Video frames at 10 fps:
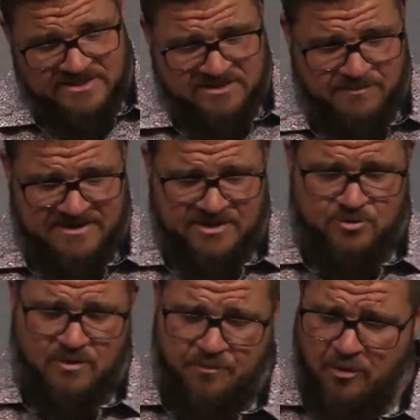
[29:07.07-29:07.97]
this message
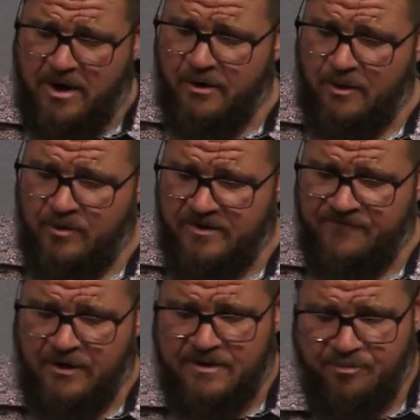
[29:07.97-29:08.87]
with prayer, I want to
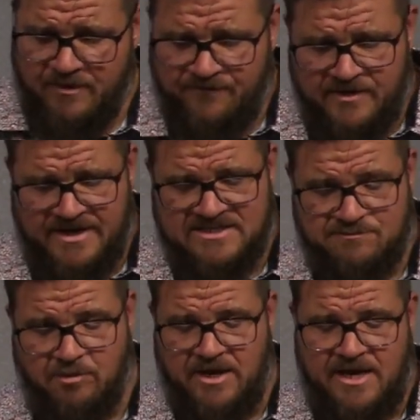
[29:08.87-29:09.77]
very briefly
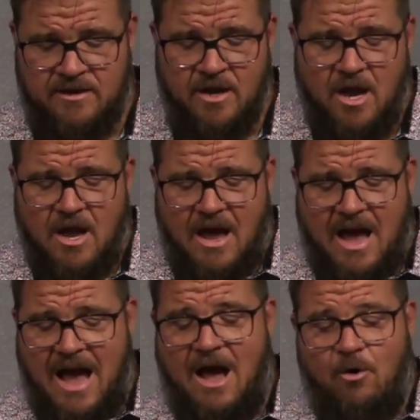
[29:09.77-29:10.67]
explain
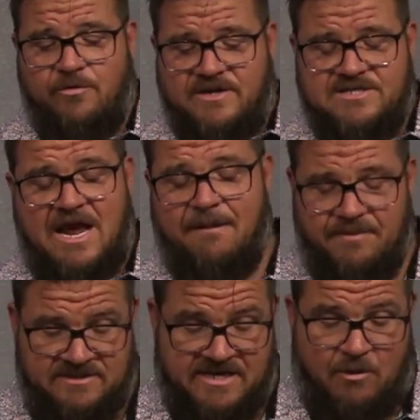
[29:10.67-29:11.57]
how this
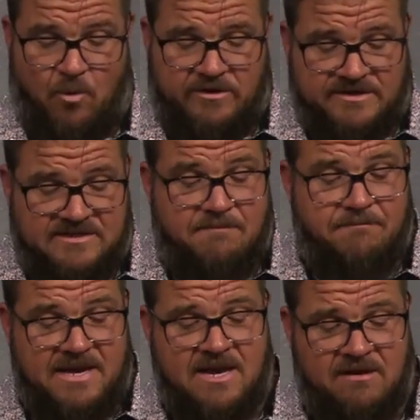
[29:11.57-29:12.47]
happens. Like, what does it
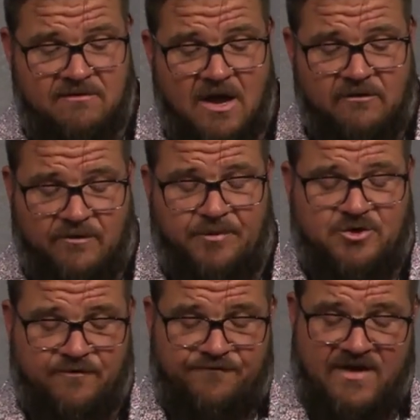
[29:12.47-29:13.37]
mean to put
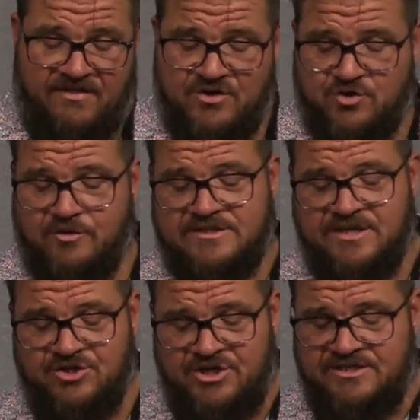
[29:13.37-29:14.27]
your faith and trust
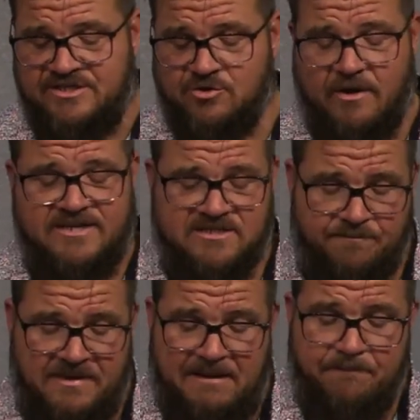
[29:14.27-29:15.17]
in Jesus Christ, to
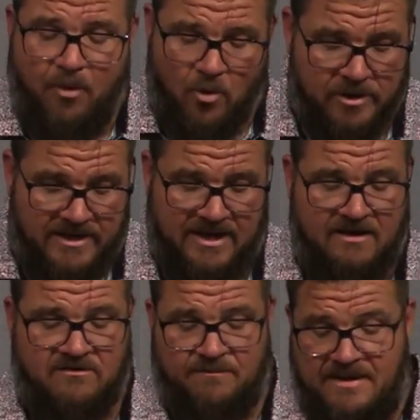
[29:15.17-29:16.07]
be born
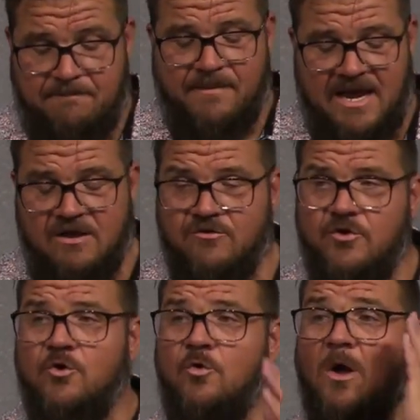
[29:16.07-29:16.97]
again, to be made
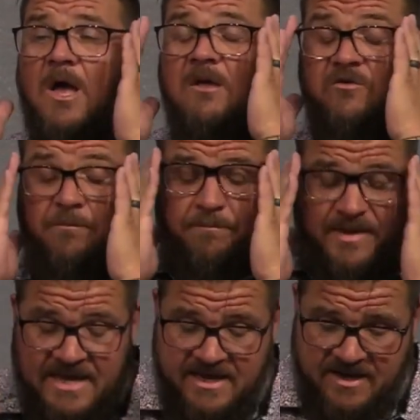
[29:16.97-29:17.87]
new, to
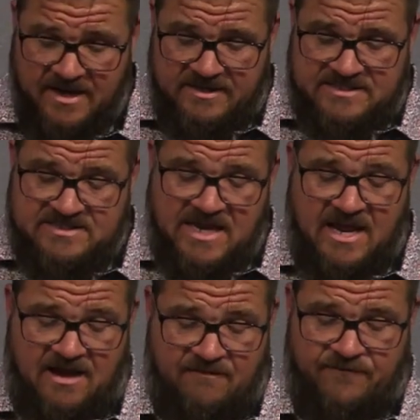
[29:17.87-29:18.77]
be
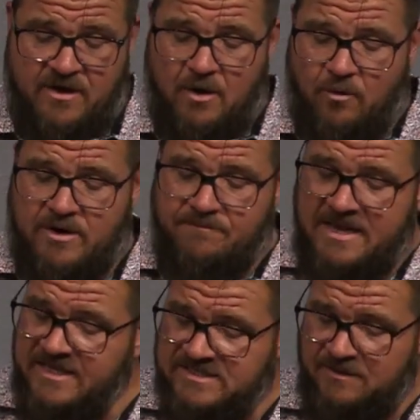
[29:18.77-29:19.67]
saved? What it
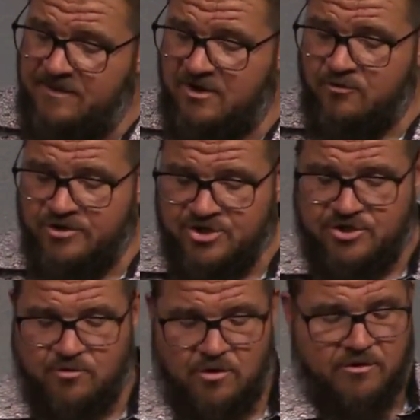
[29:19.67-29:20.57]
means to be a
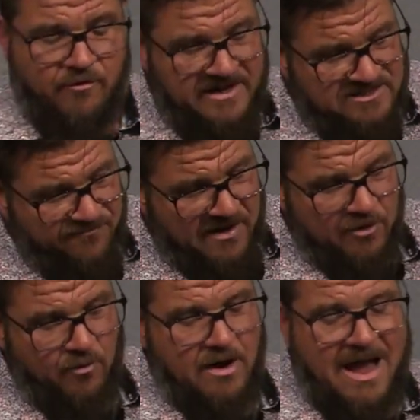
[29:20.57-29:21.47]
Christian or a Christ
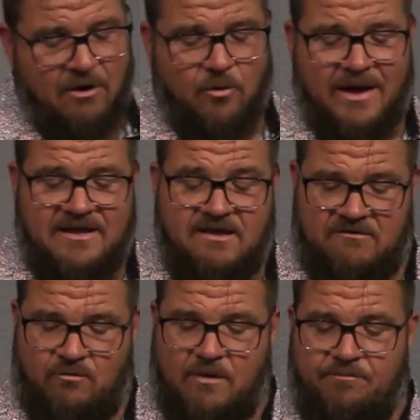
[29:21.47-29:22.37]
follower? How do I
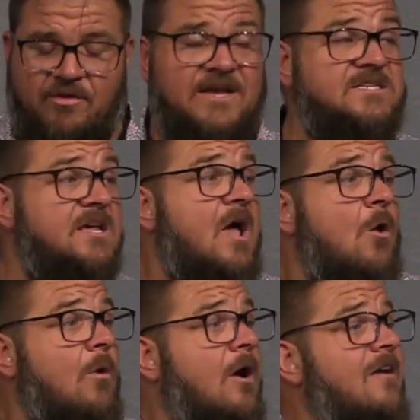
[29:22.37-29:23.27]
get to a place
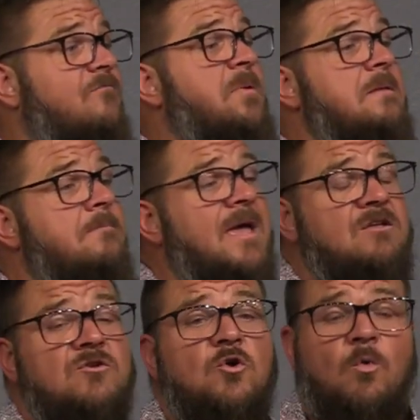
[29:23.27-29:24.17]
where I've been
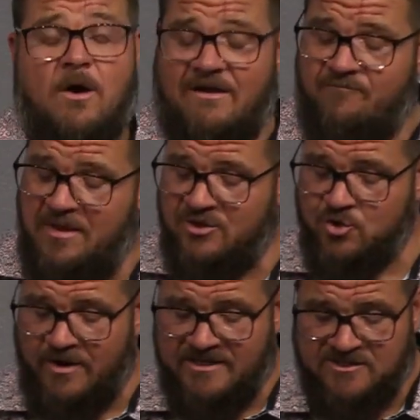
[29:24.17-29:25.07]
made new, where I've been
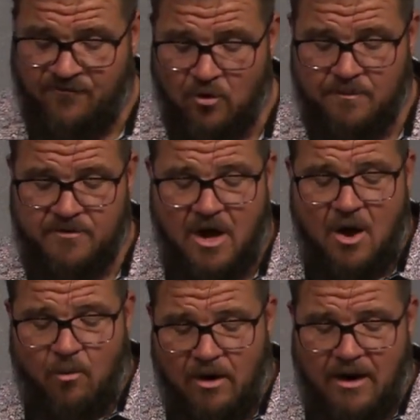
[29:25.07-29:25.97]
transformed,
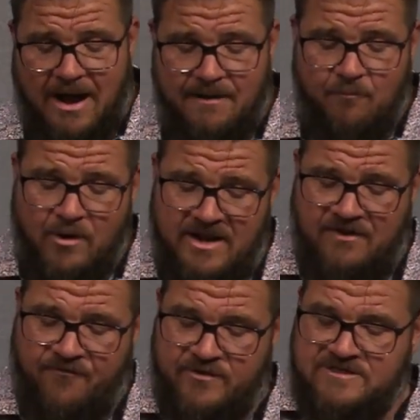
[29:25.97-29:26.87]
where I am ready
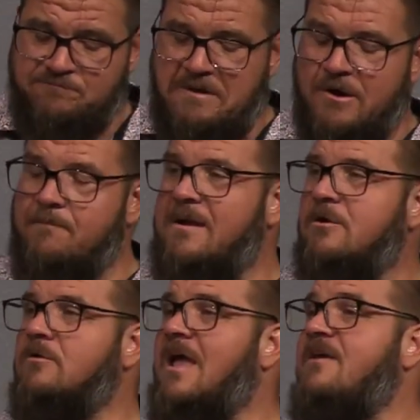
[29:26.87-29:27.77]
for this bigger,
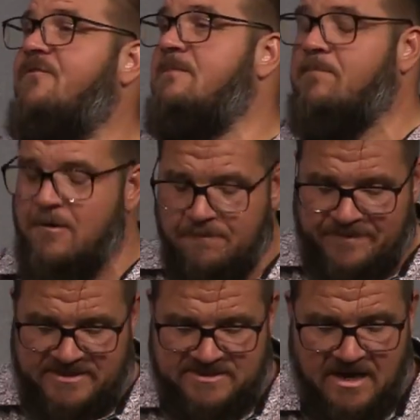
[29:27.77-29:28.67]
better life and
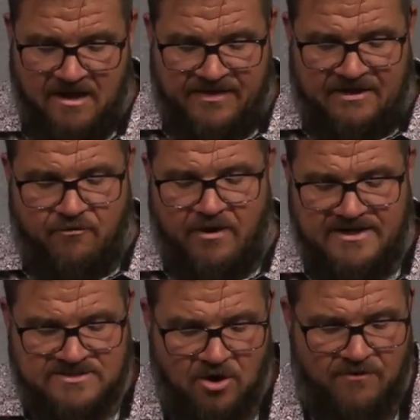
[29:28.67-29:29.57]
purpose that
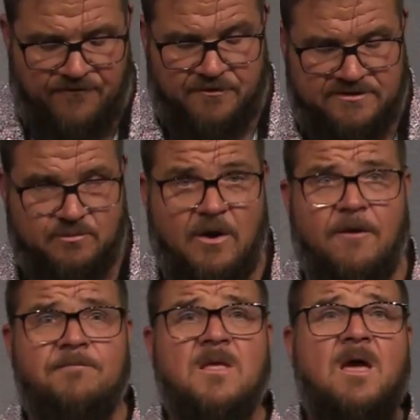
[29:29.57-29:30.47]
Christ offers?
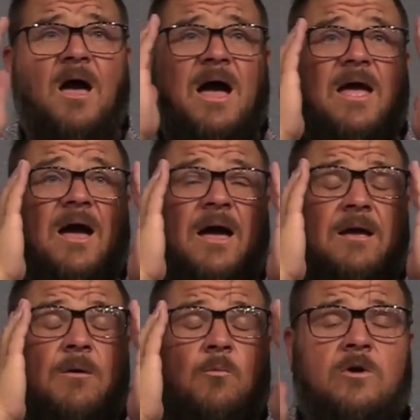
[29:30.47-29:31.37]
Well, I,
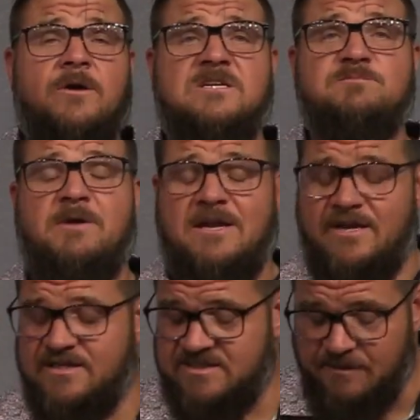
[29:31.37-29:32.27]
I want to explain it
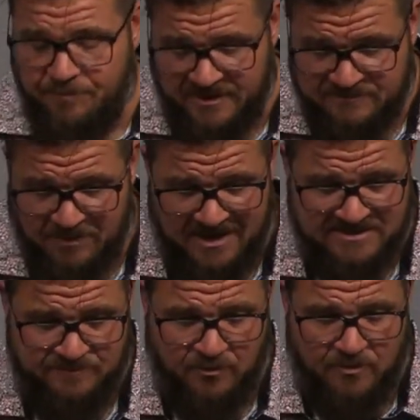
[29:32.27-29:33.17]
as simple as
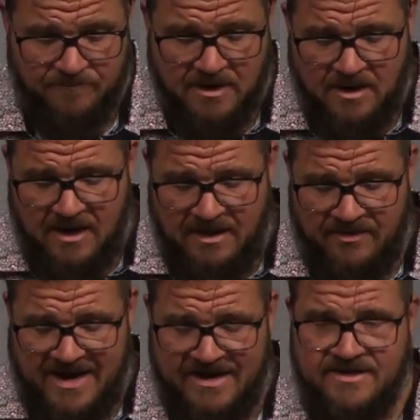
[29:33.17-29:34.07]
possible. And
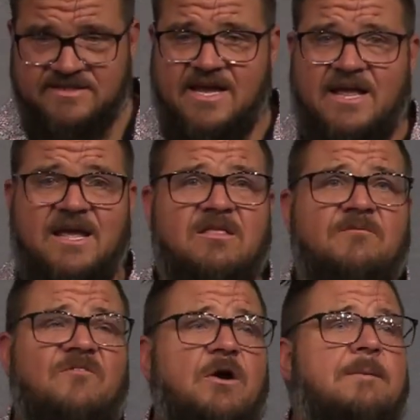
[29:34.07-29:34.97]
that is that in the
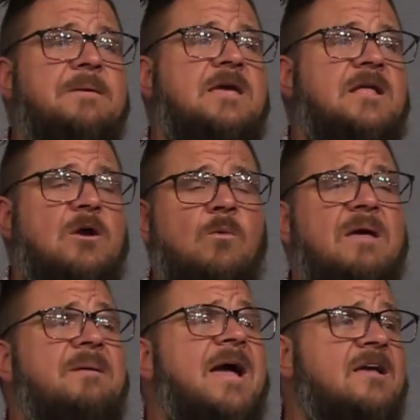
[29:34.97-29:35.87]
very beginning,
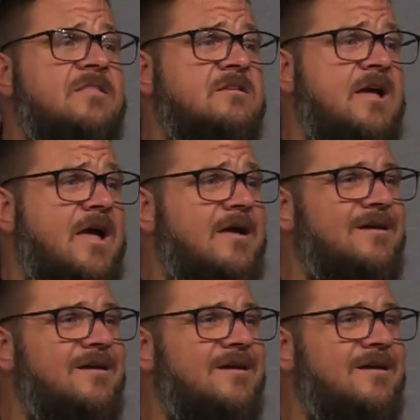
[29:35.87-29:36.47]
way back in the day,